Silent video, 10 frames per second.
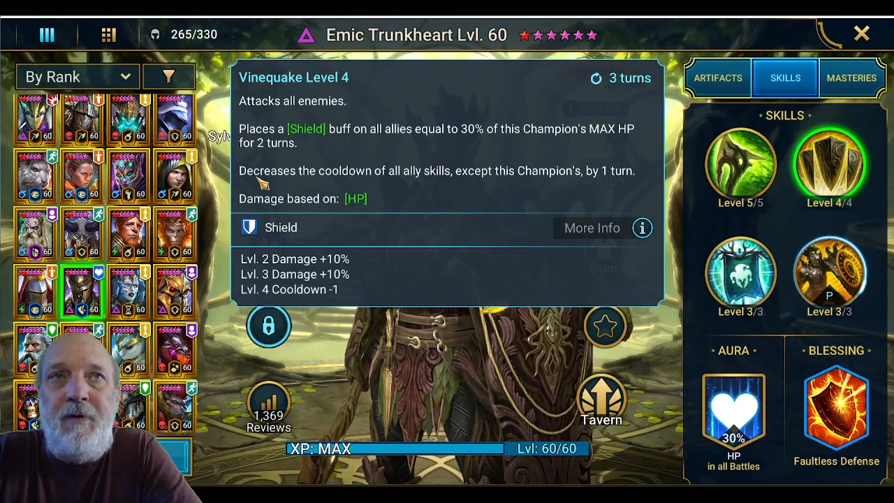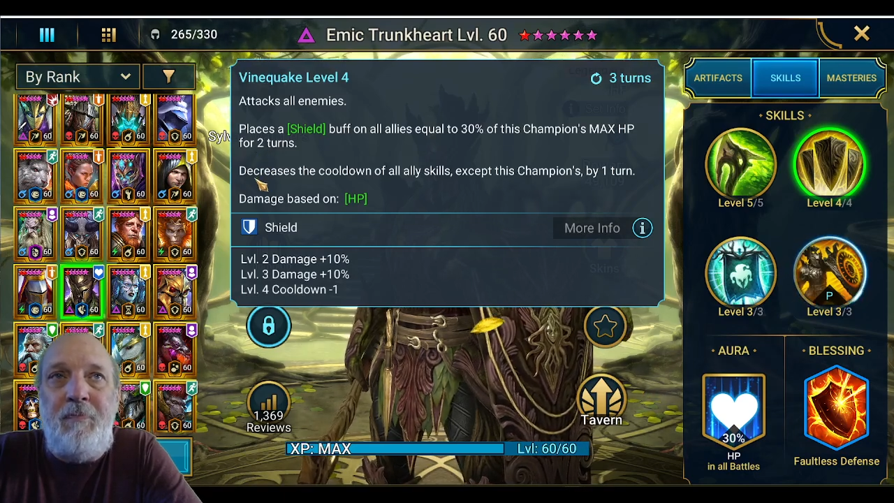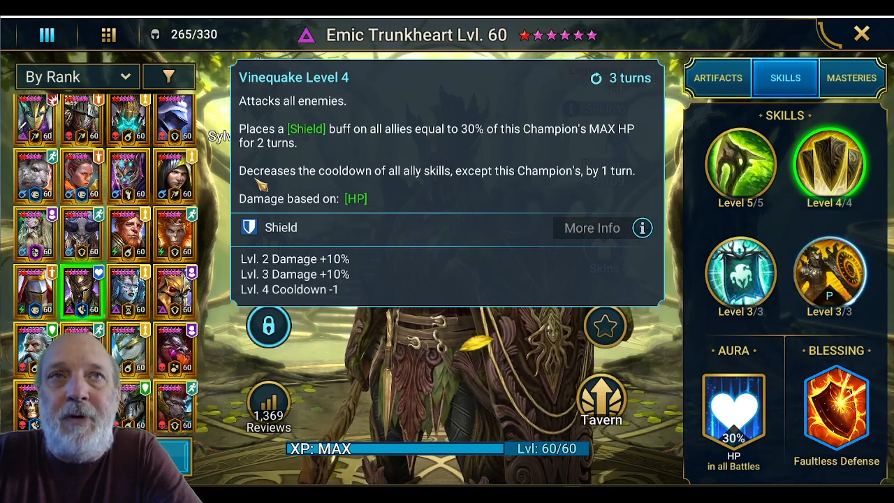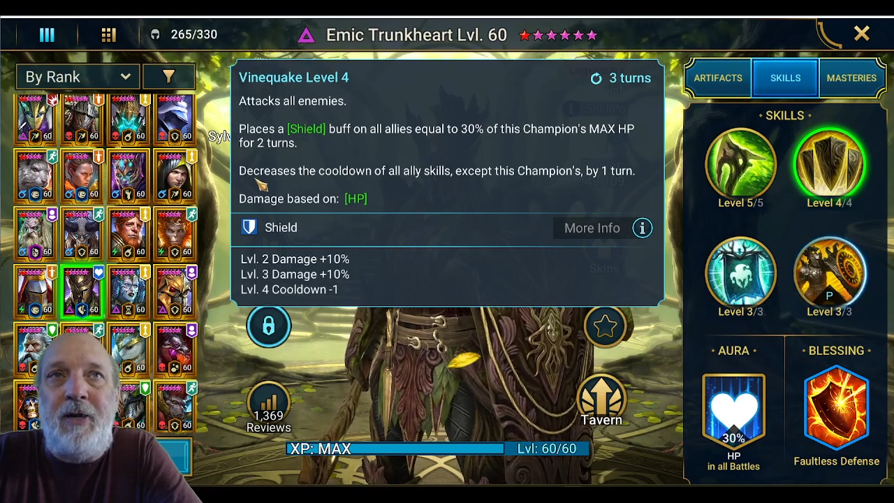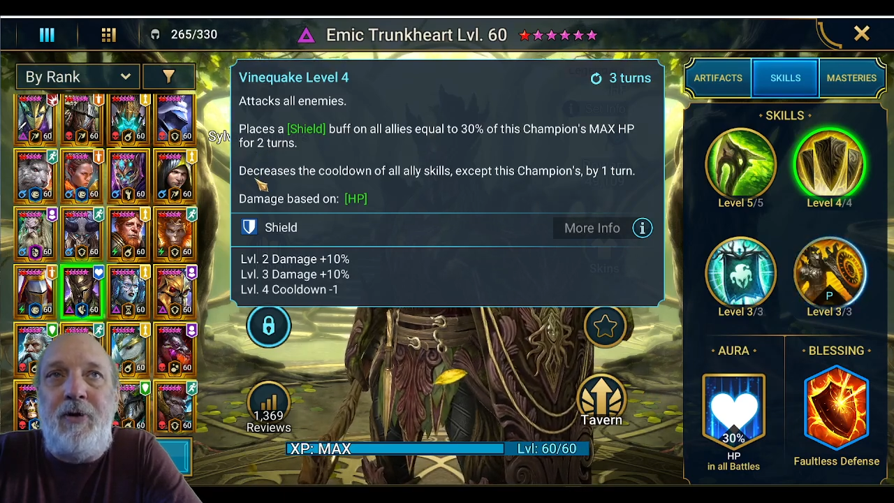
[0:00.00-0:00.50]

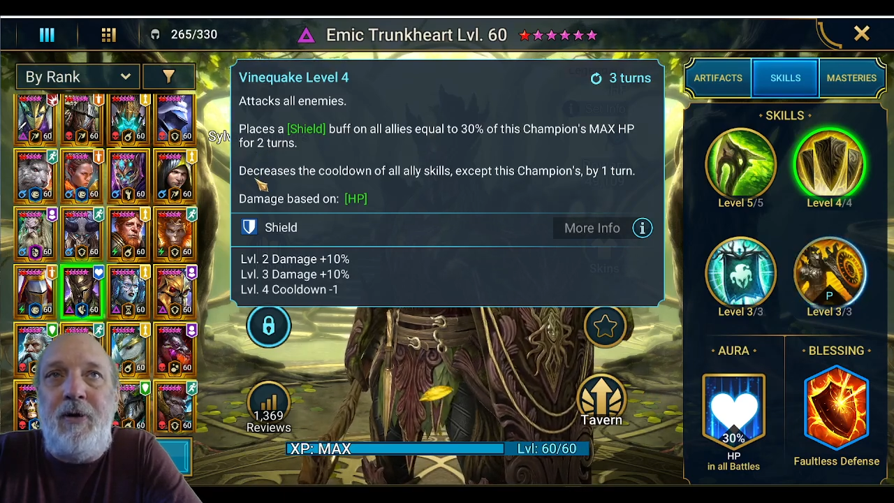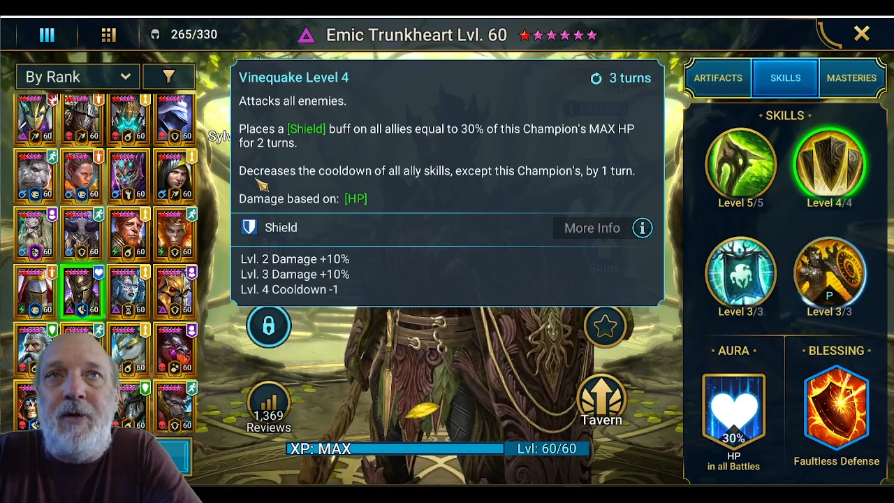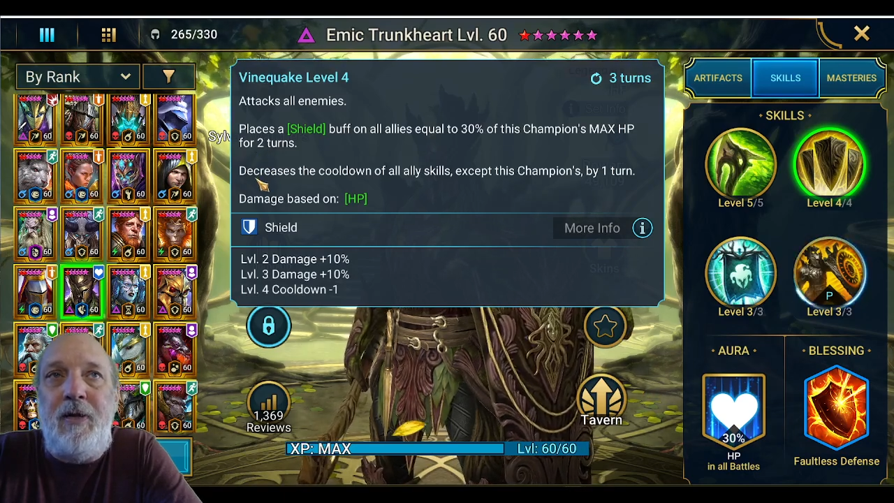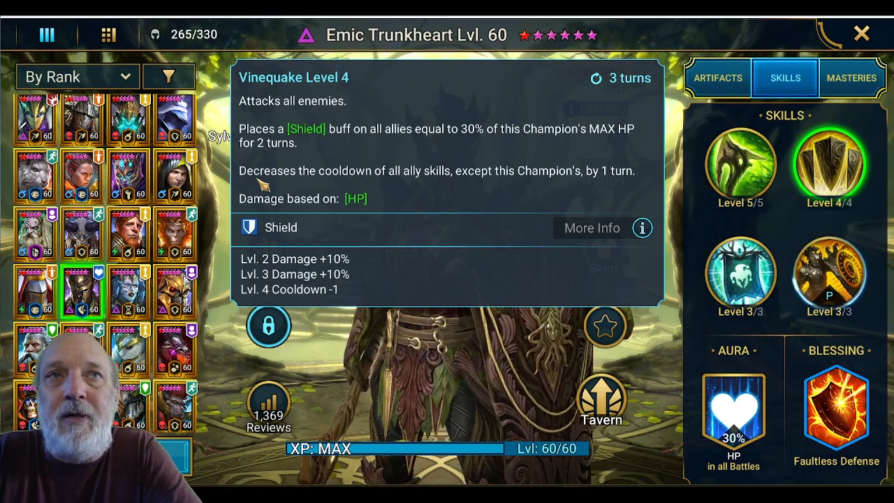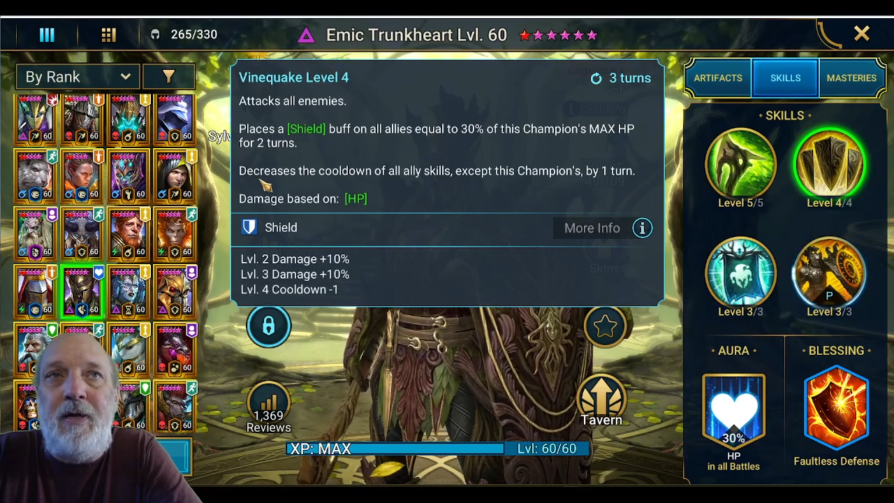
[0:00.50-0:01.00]
but
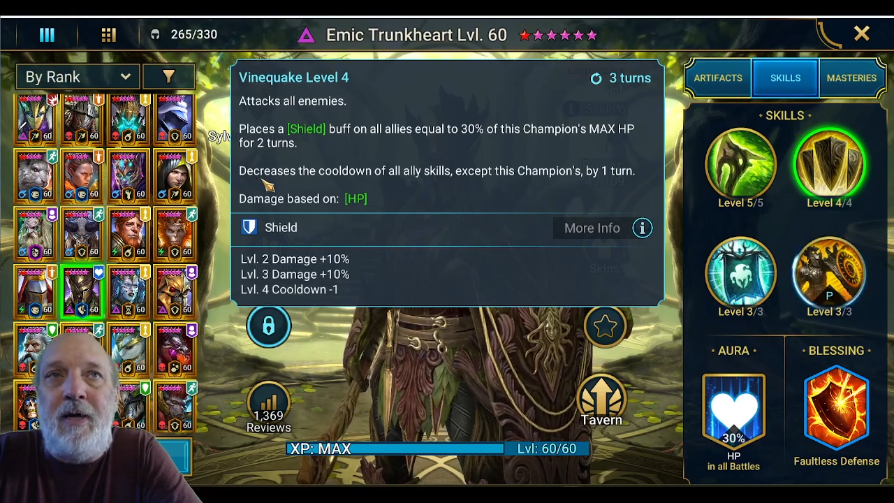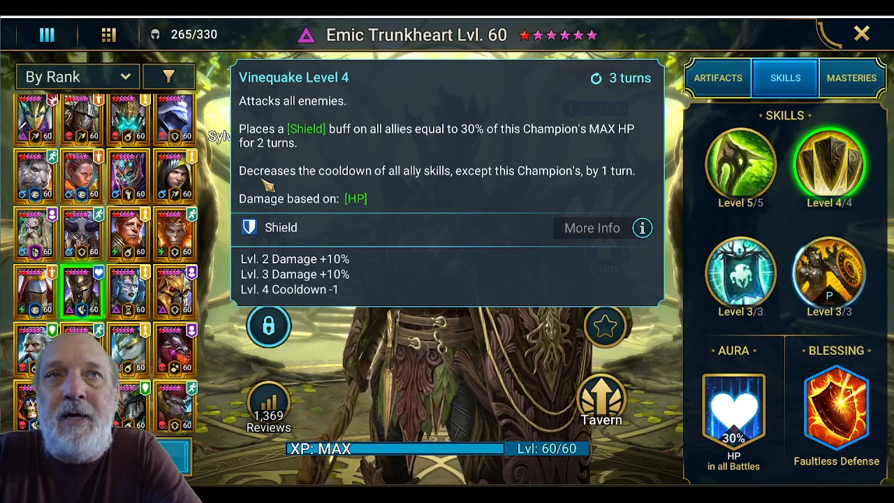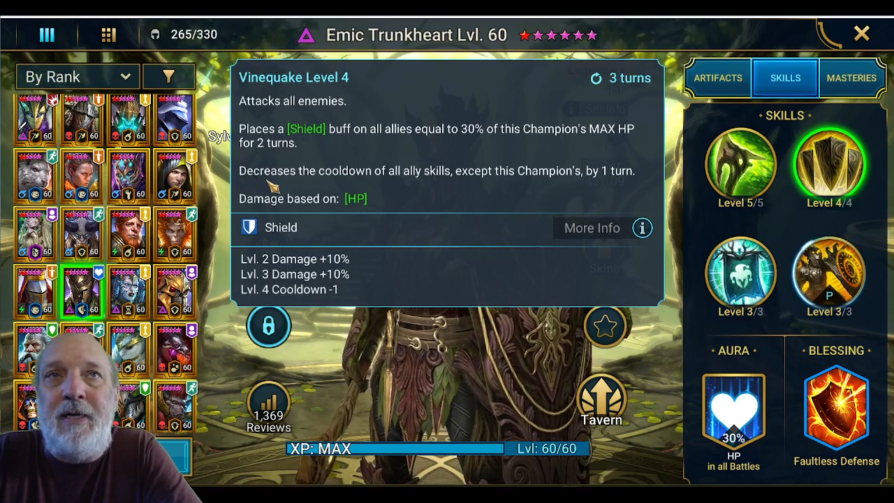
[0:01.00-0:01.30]
it